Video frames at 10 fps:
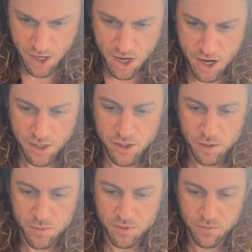In
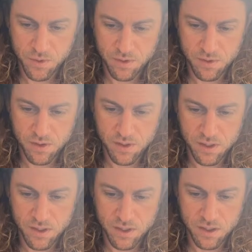terms of with
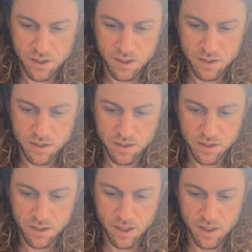the,
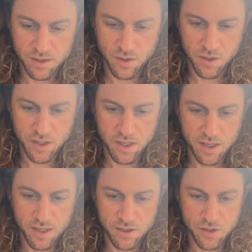is there a key
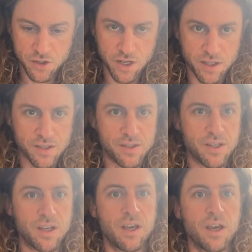against jealousy?